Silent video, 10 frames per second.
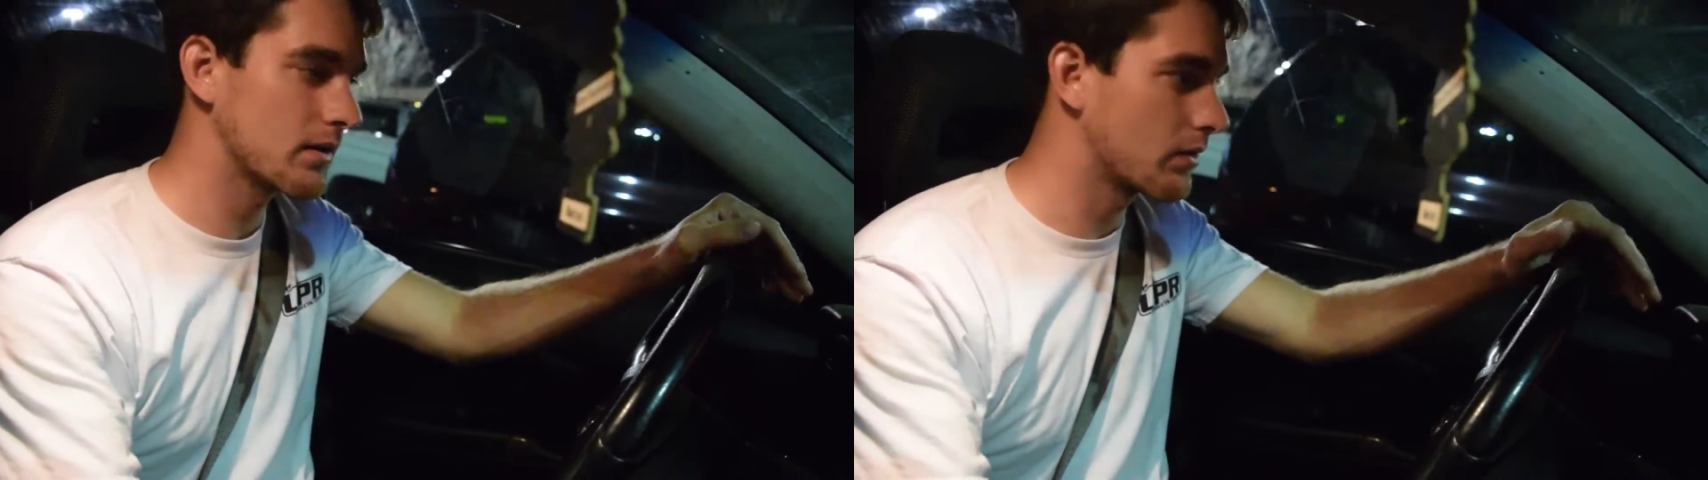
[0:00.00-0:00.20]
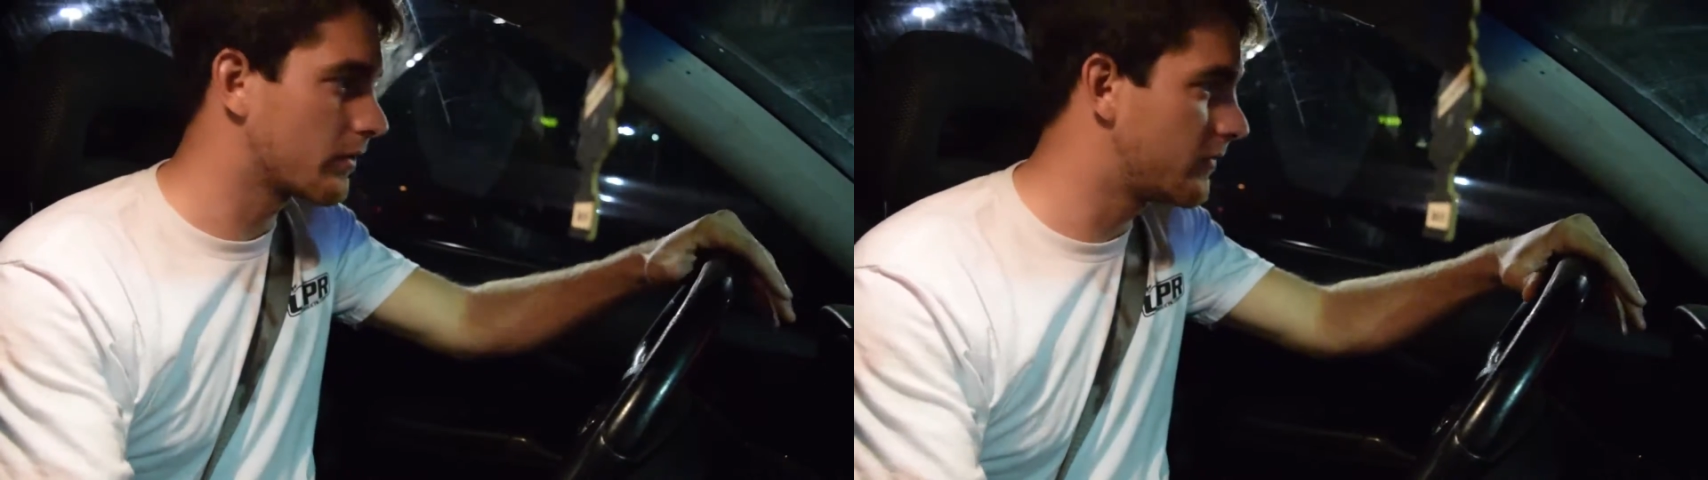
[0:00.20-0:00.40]

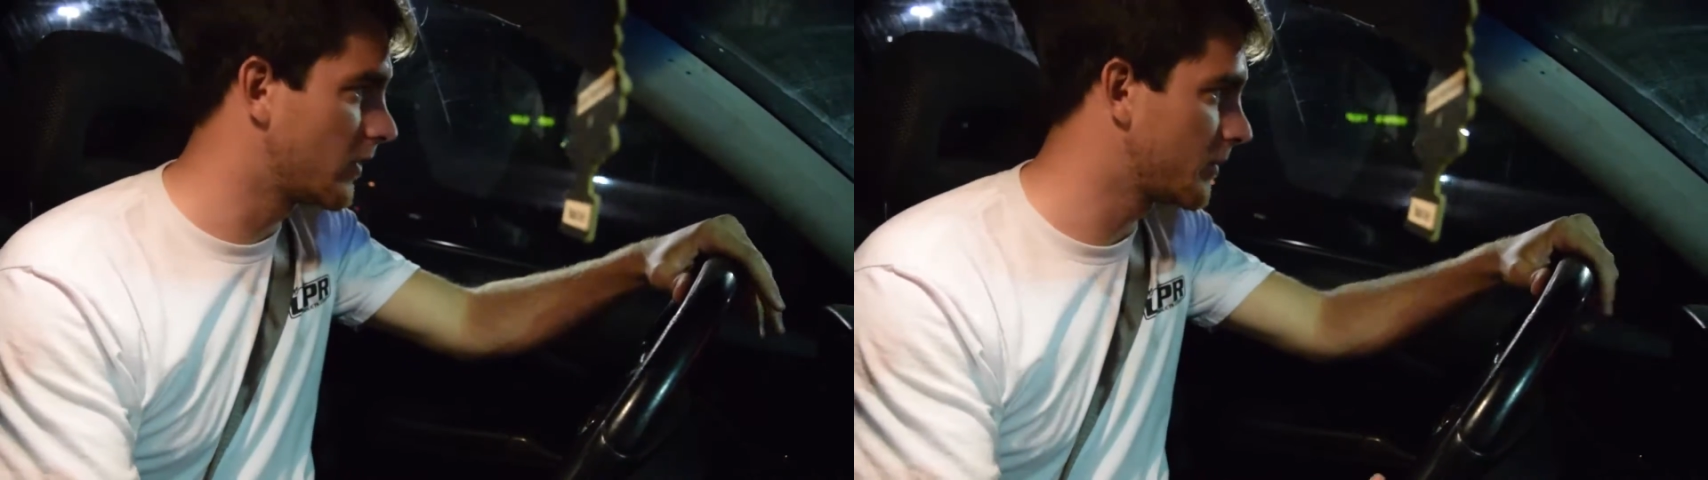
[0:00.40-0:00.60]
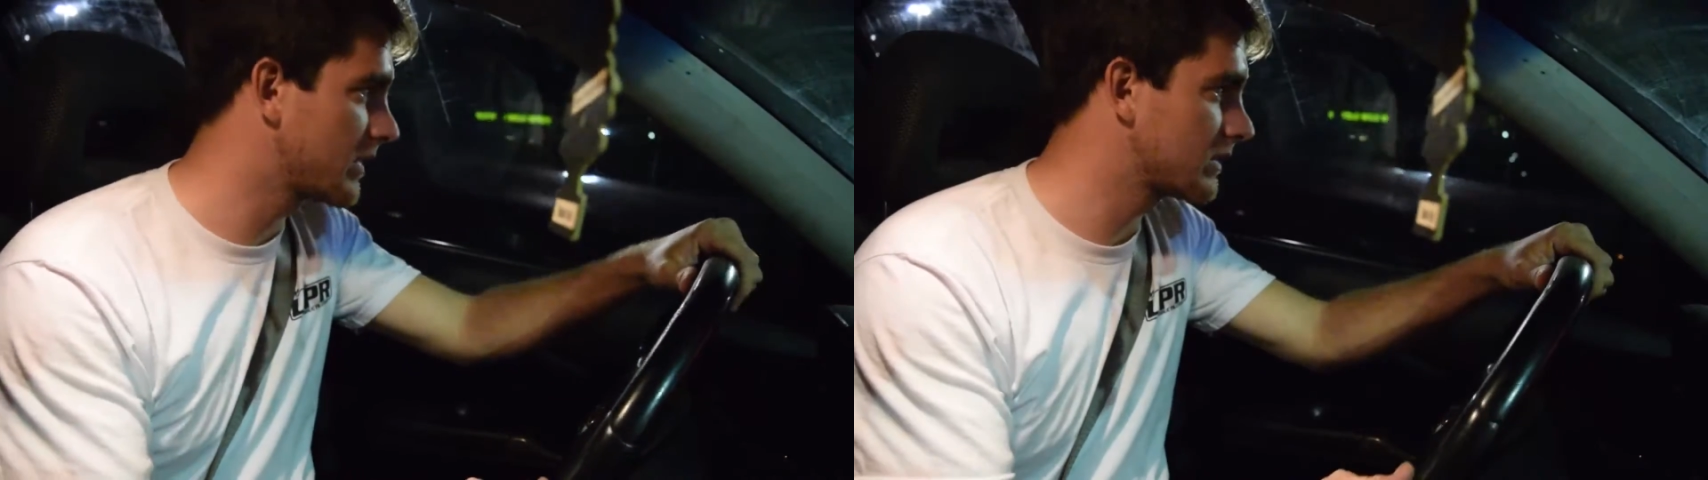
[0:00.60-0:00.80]
a little
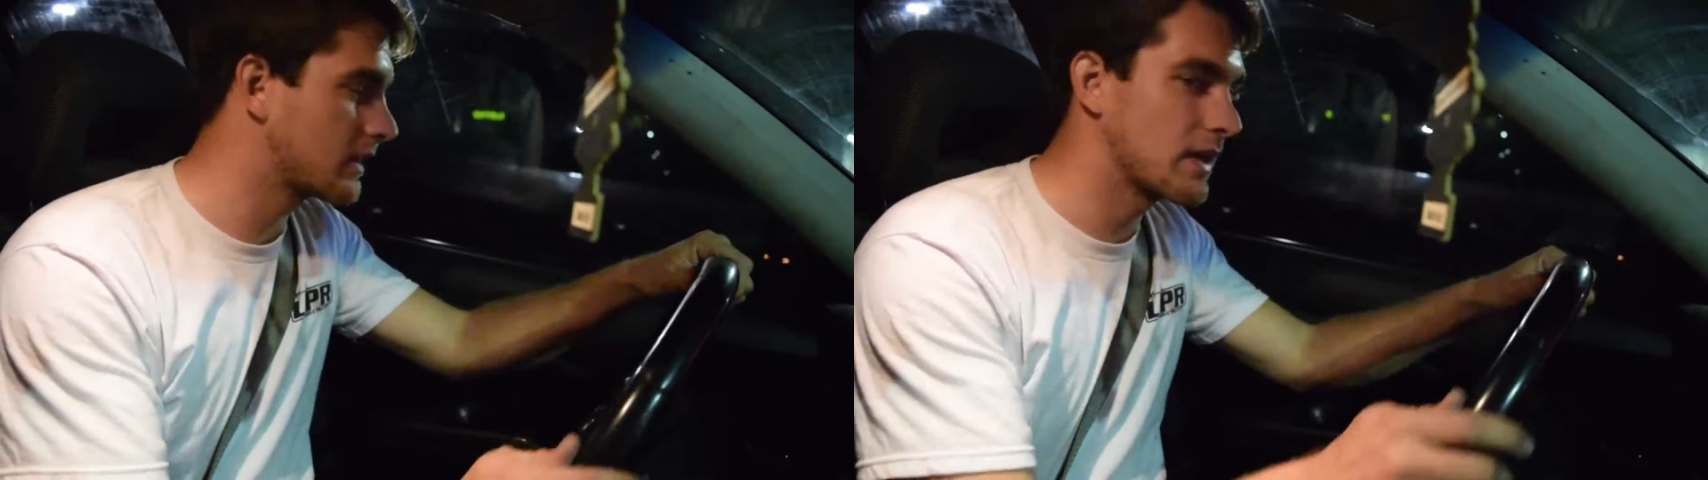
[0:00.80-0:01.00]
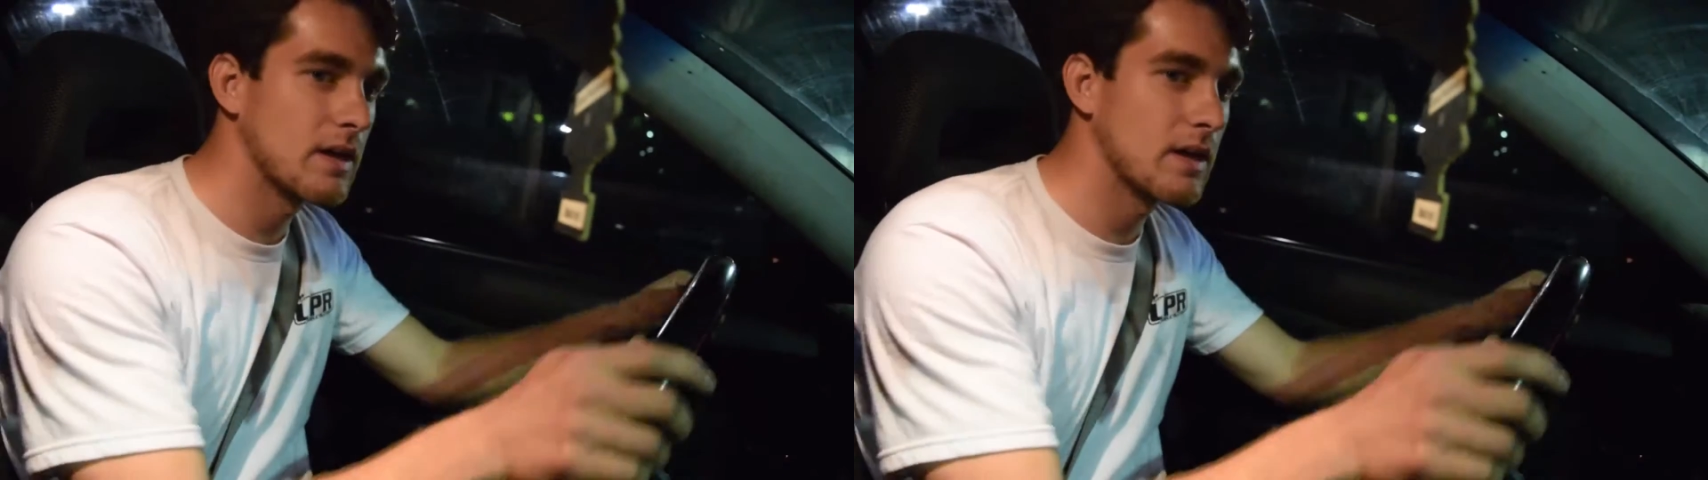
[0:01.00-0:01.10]
filming